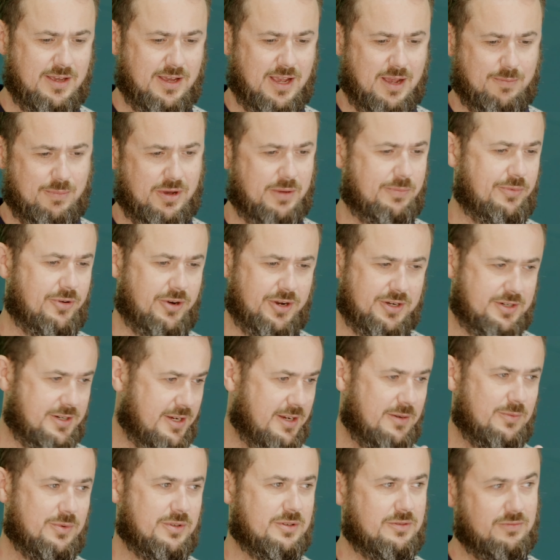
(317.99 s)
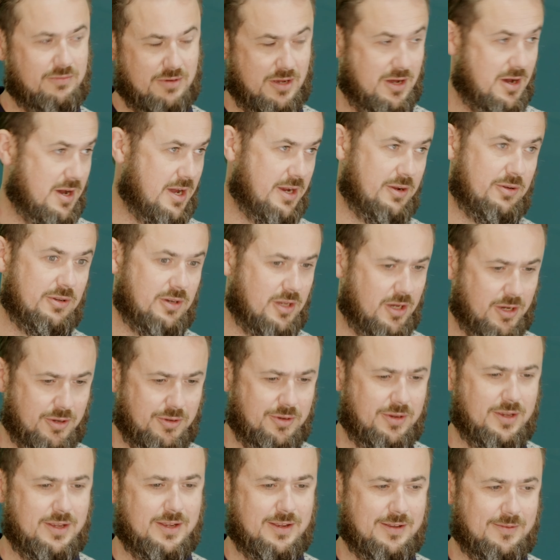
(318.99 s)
and my protein was high or low.